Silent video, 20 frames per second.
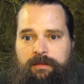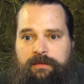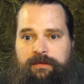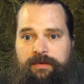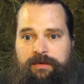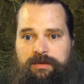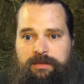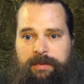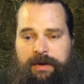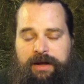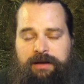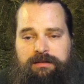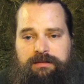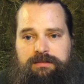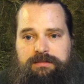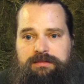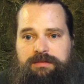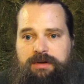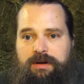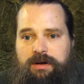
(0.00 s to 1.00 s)
for the better,
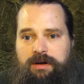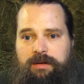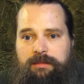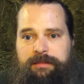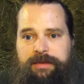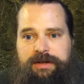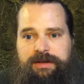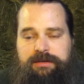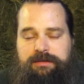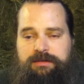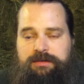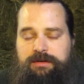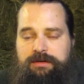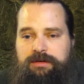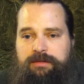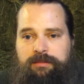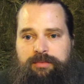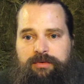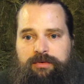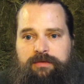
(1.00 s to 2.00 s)
making
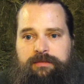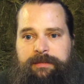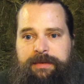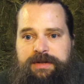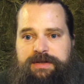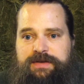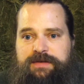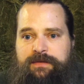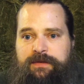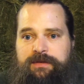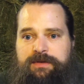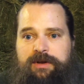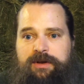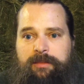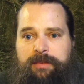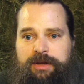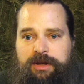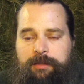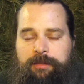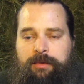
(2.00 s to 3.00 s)
good improvements for their
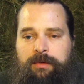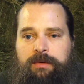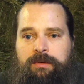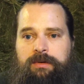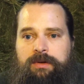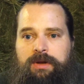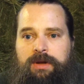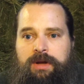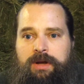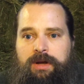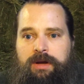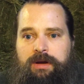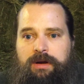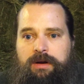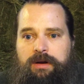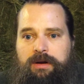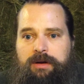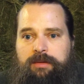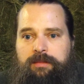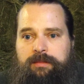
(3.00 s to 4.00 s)
people.
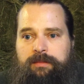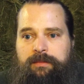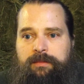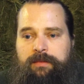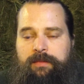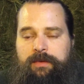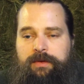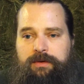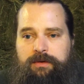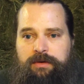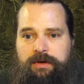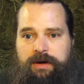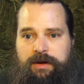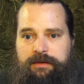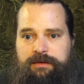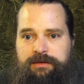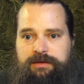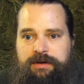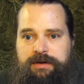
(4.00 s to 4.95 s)
There are other